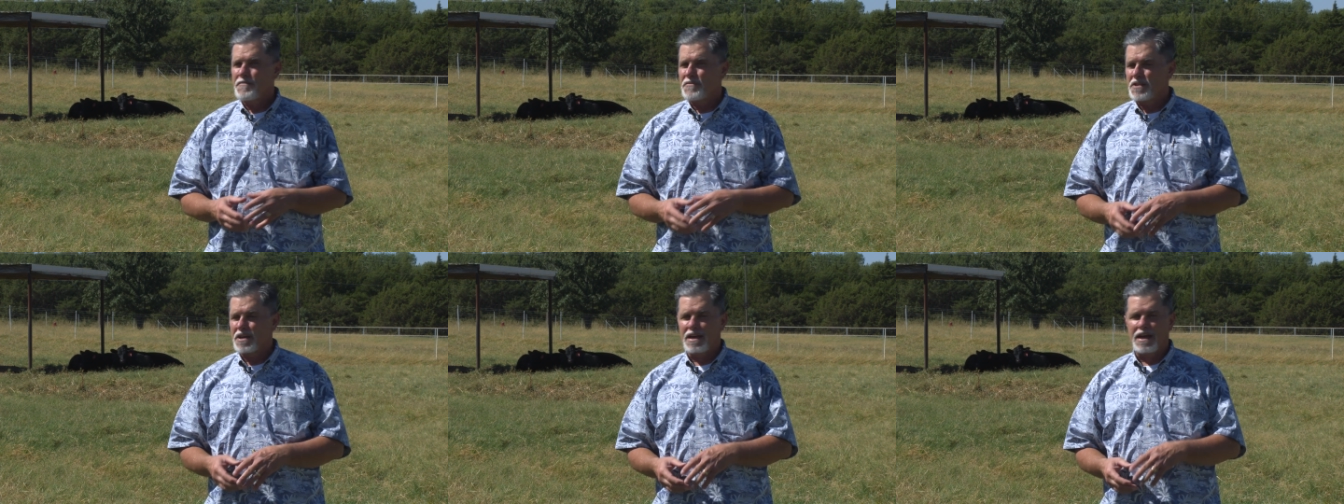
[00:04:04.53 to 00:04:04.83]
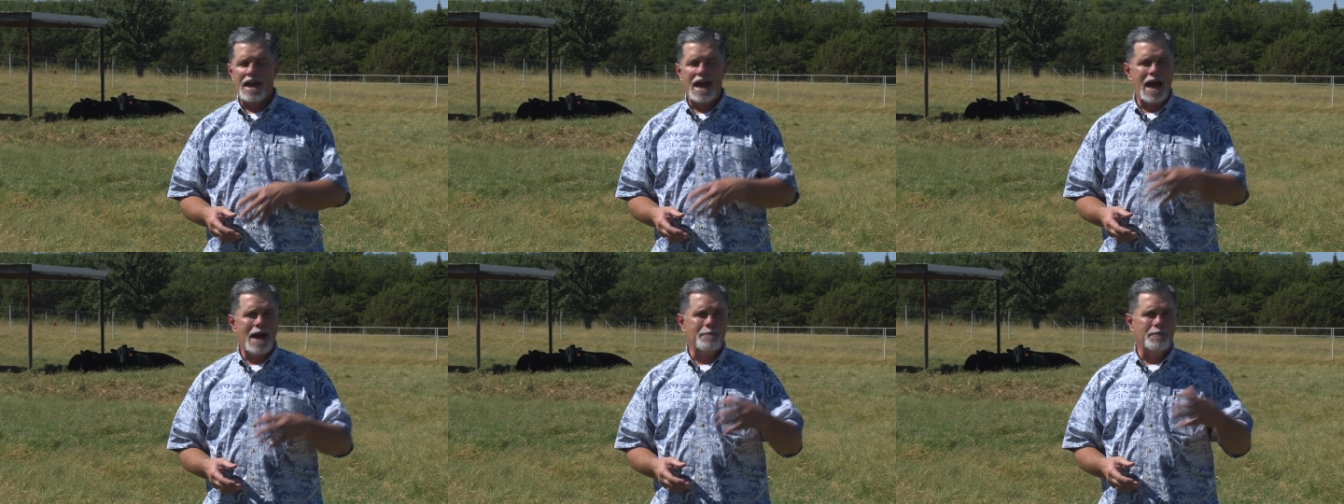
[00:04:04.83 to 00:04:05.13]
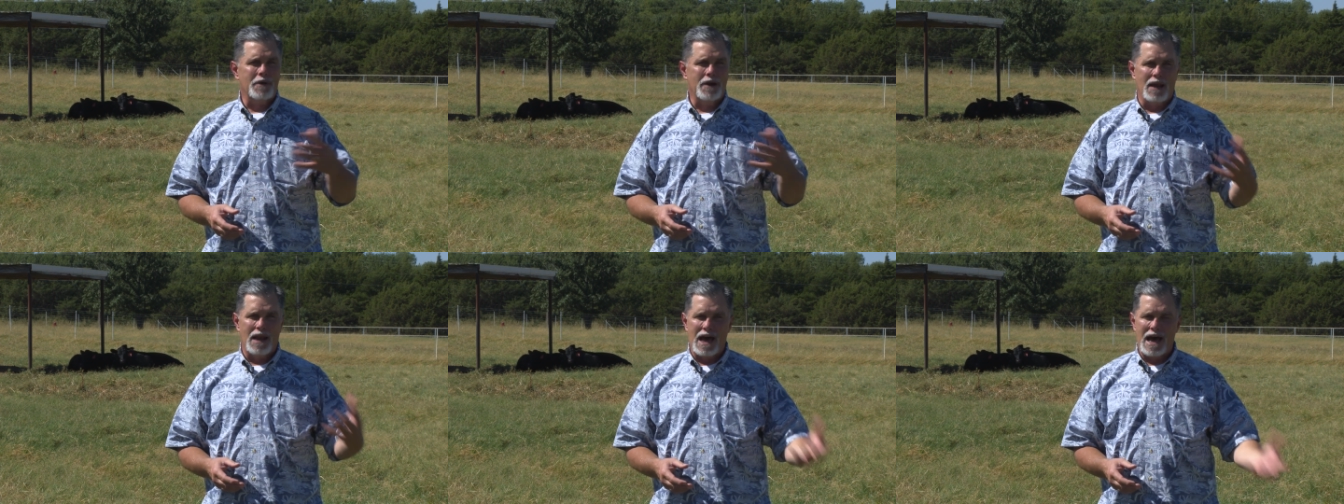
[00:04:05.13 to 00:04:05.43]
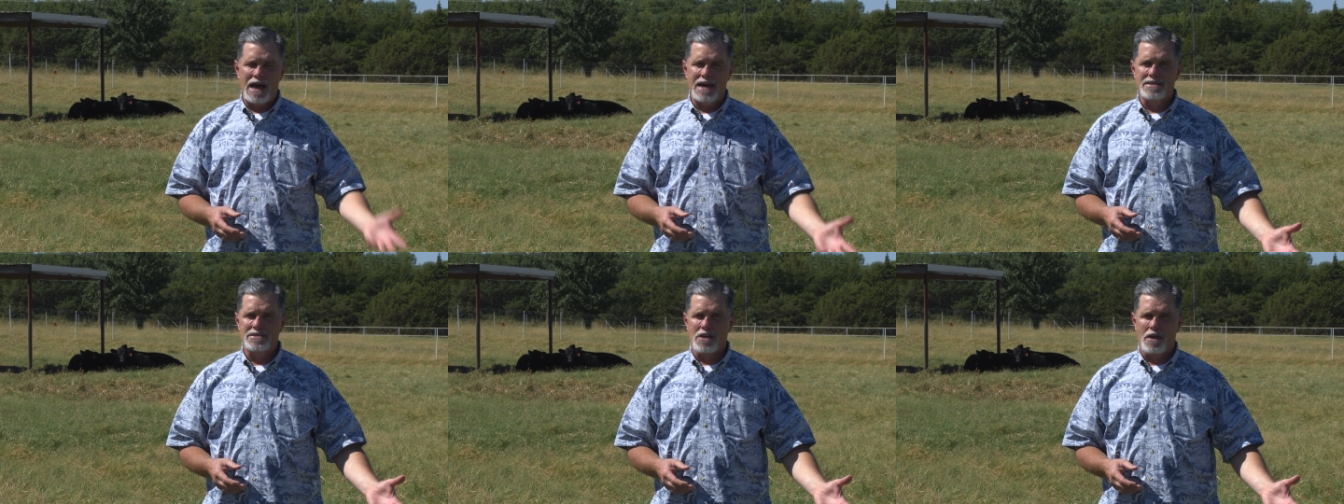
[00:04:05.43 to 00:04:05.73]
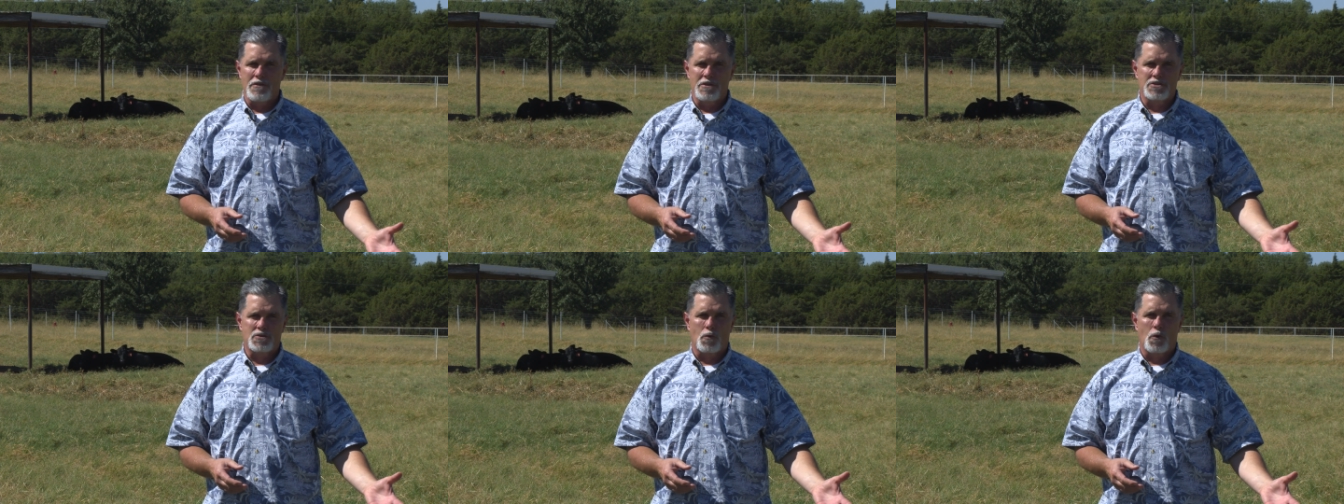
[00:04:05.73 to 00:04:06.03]
to capitalize
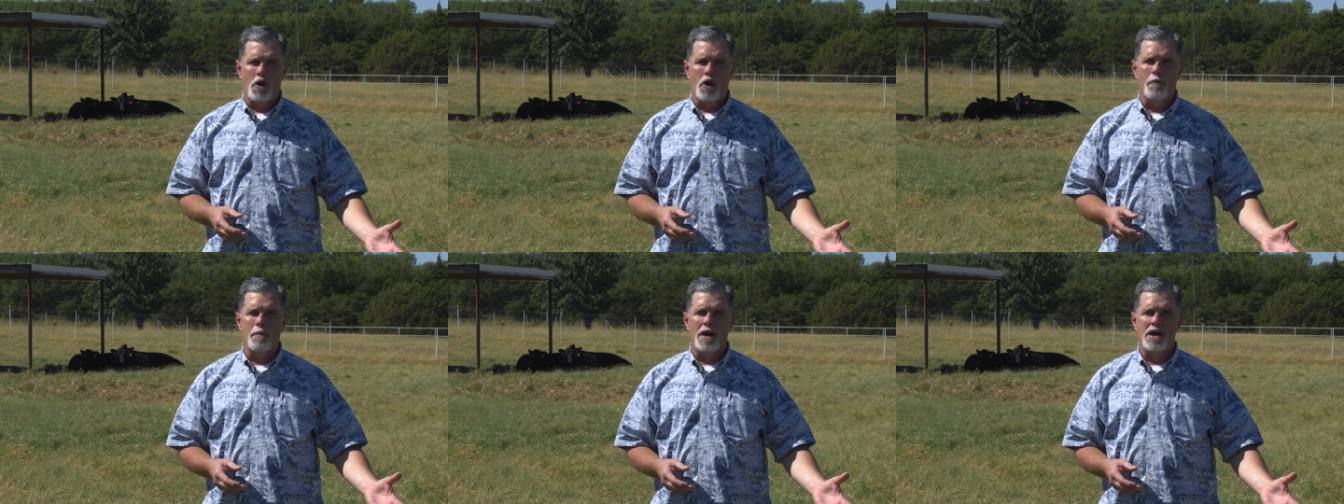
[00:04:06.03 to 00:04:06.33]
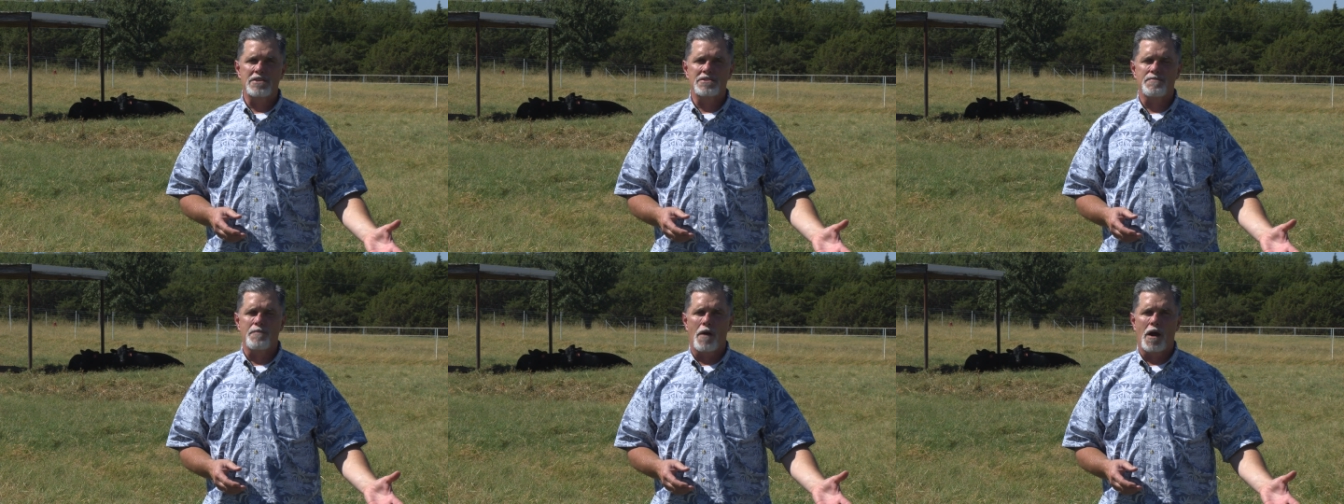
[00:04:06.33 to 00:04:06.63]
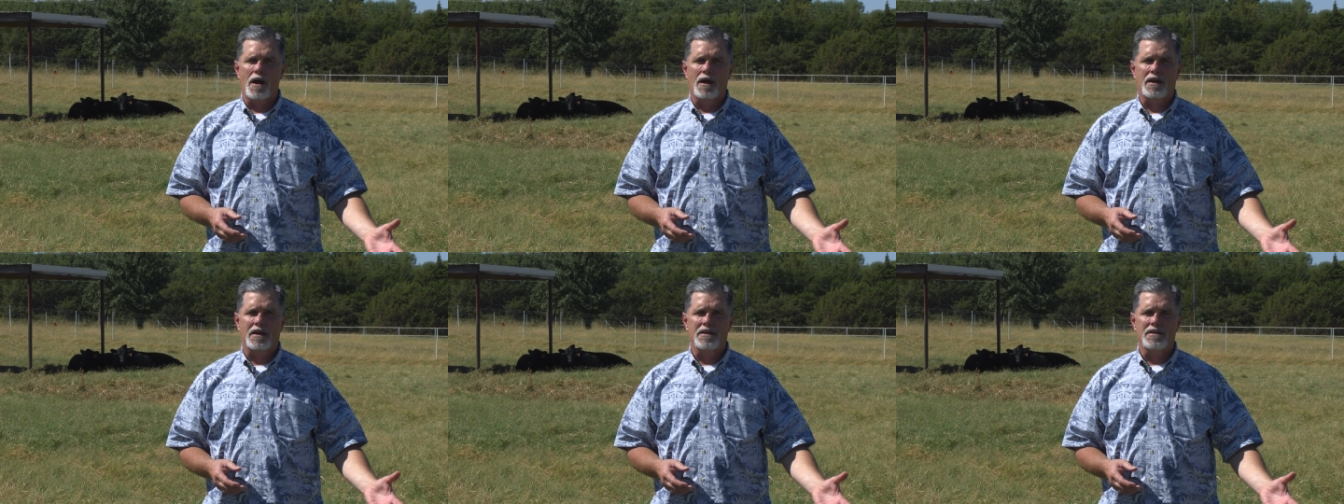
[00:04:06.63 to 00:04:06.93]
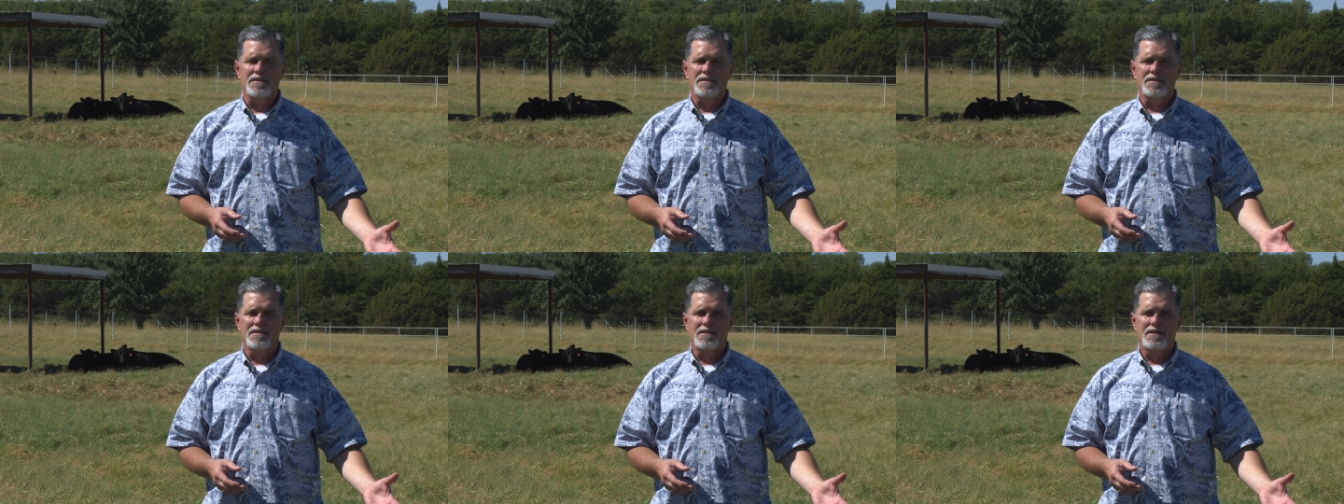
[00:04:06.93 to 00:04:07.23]
on this robust market,